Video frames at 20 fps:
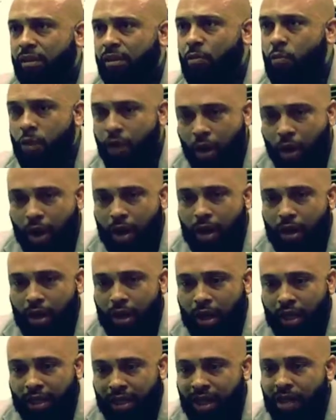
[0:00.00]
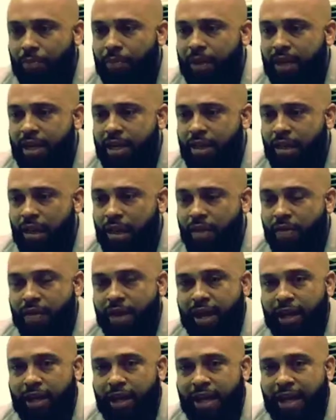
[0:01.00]
We are a company
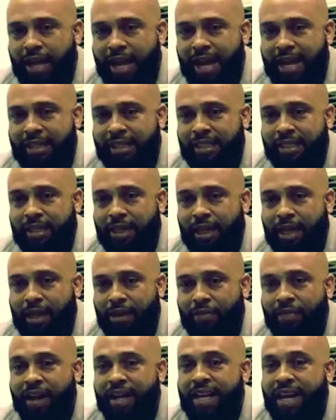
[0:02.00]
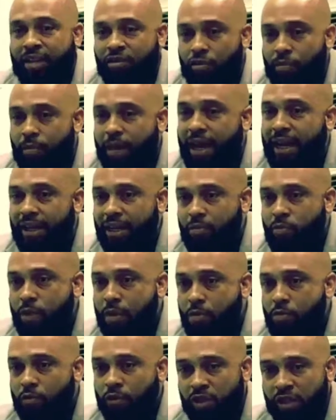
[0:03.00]
that has financial backing.
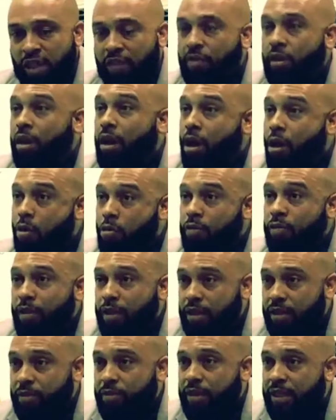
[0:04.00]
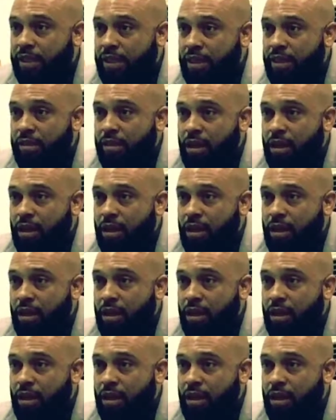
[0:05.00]
We received a loan for this business.